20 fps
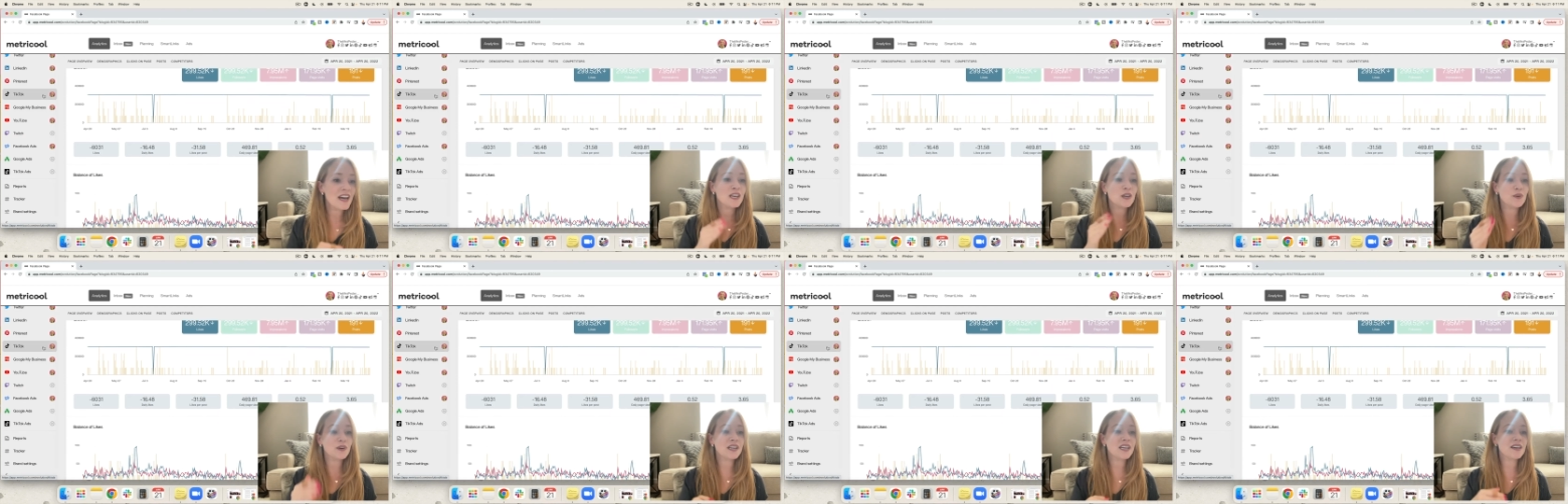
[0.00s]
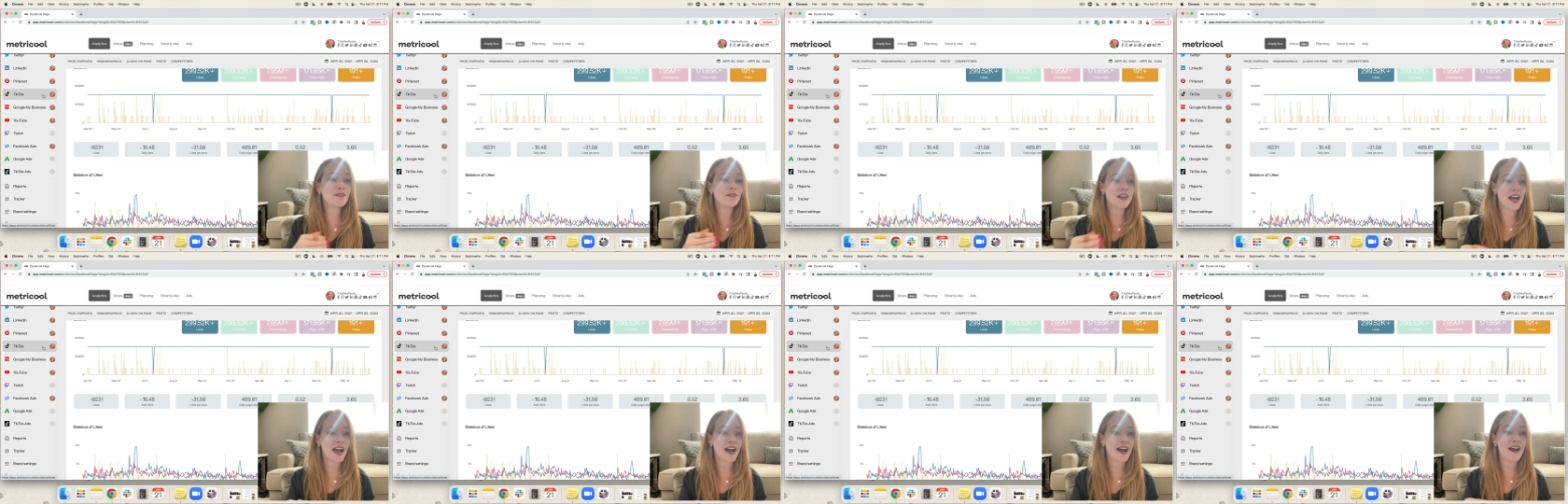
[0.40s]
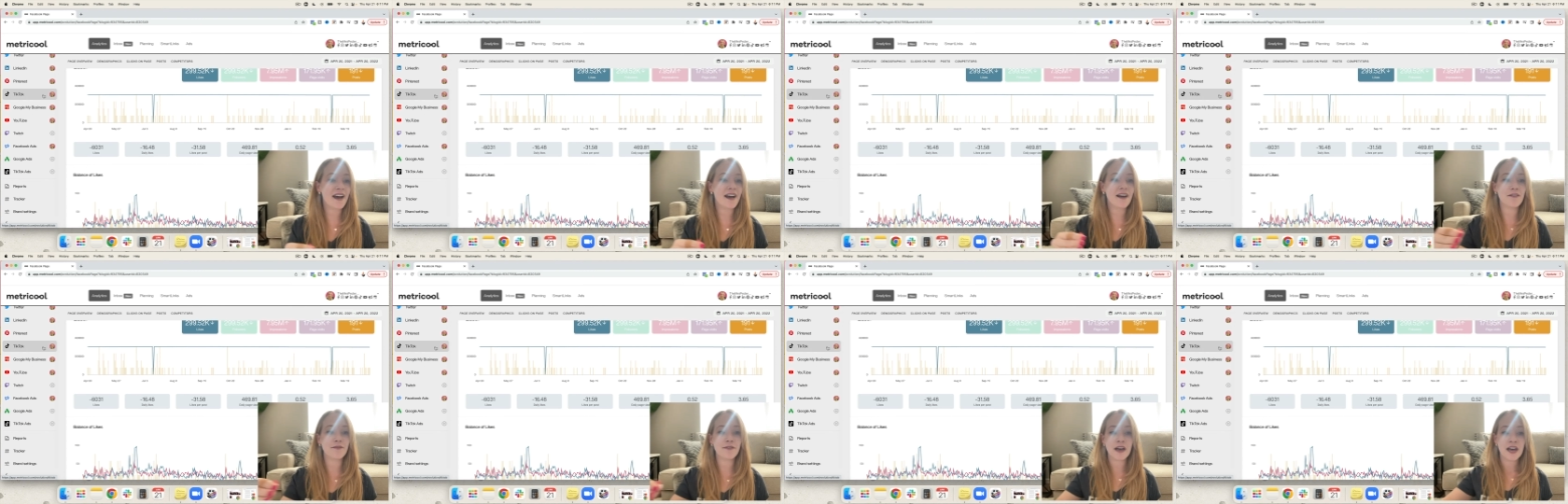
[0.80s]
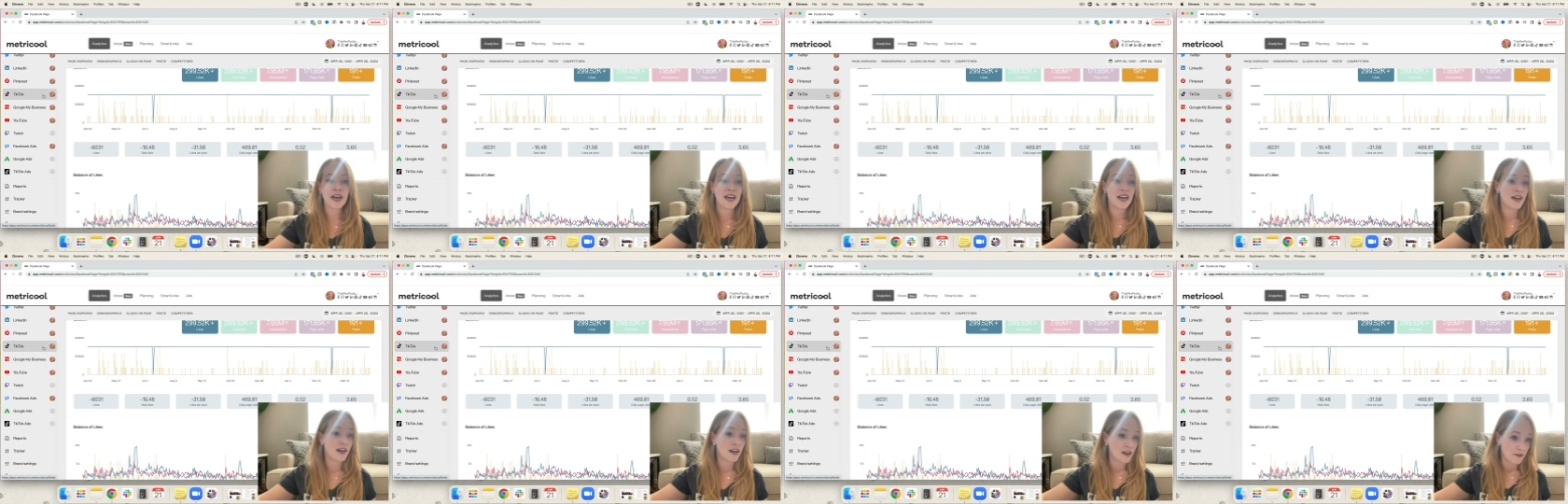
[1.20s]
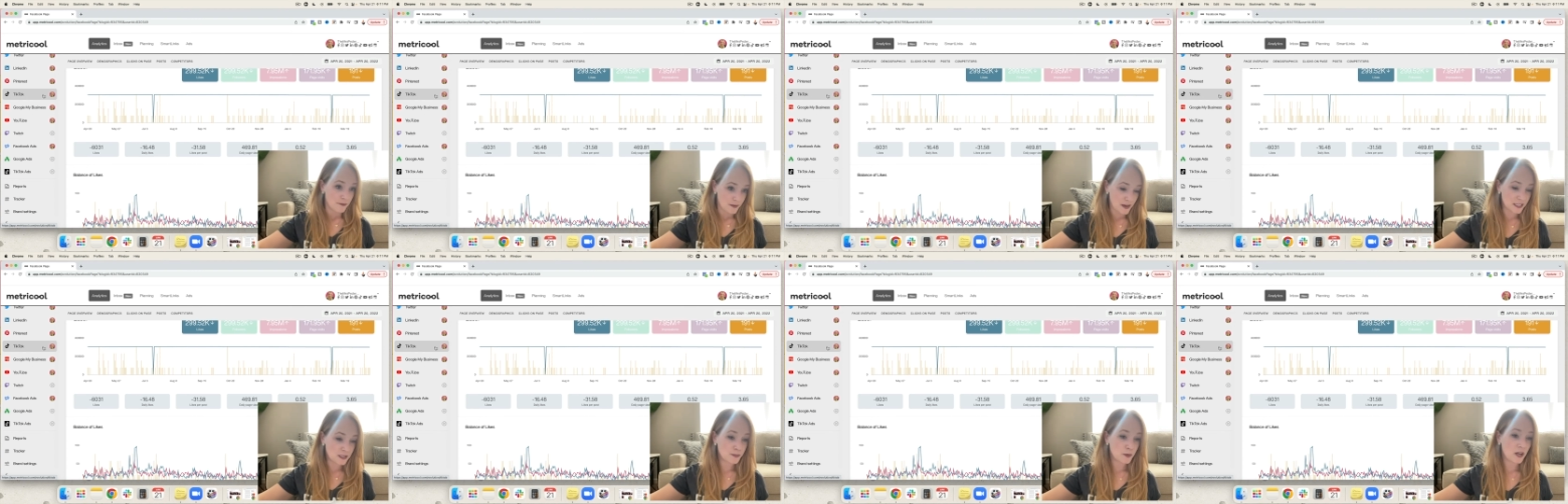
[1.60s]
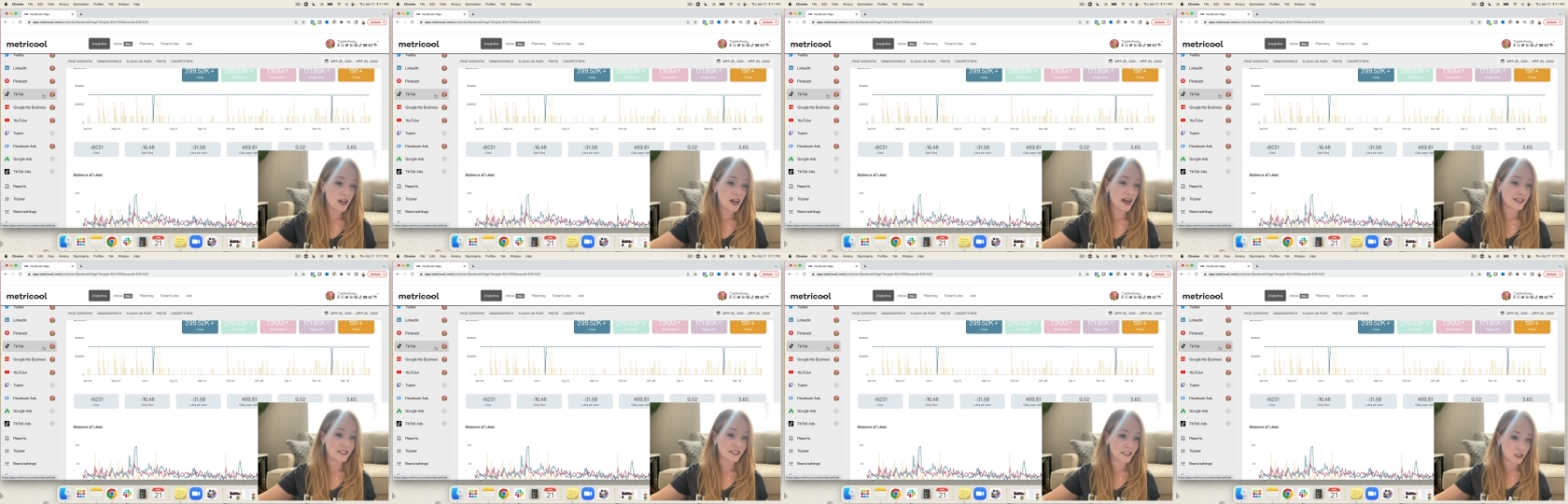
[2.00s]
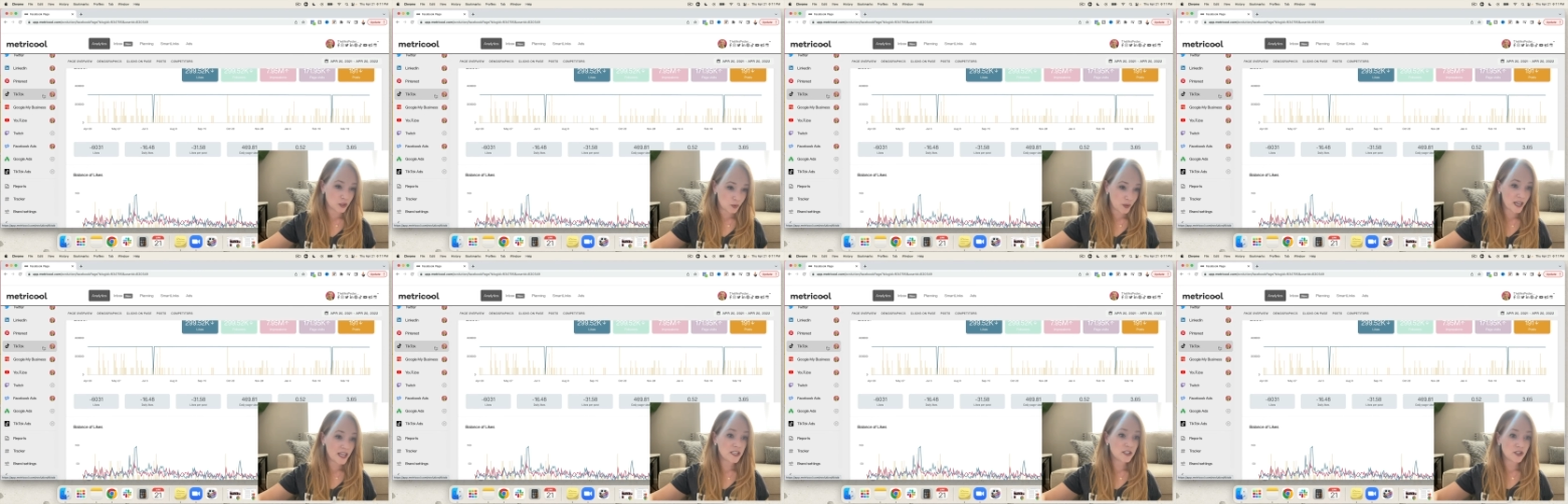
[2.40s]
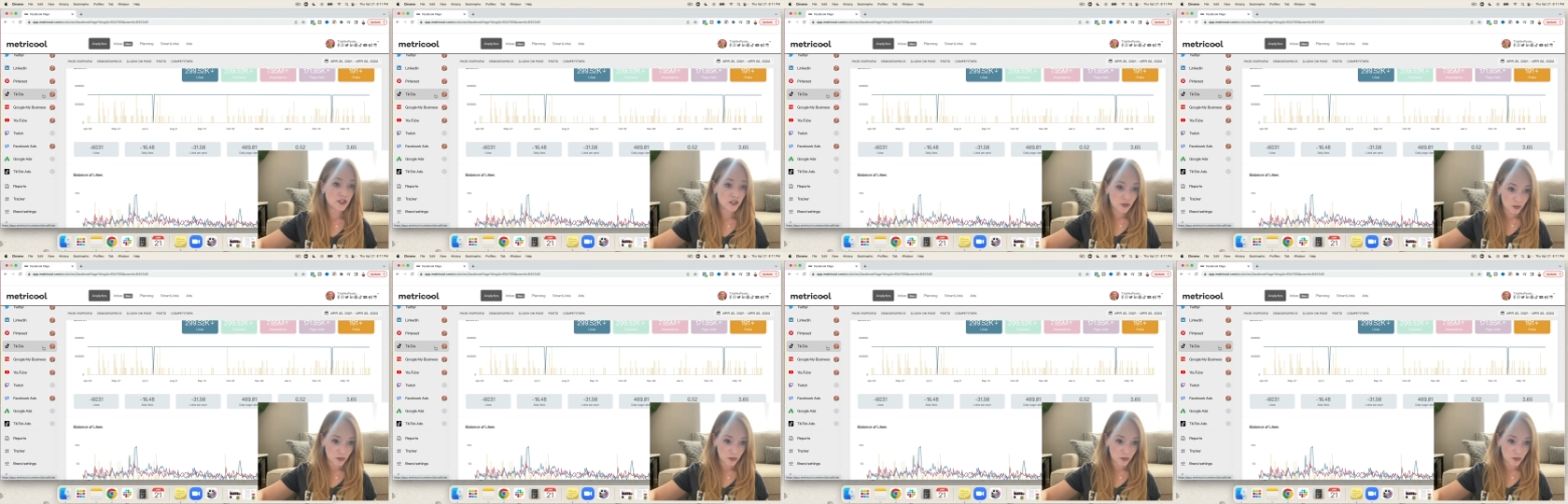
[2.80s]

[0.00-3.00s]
You can even have Facebook ads, Twitch,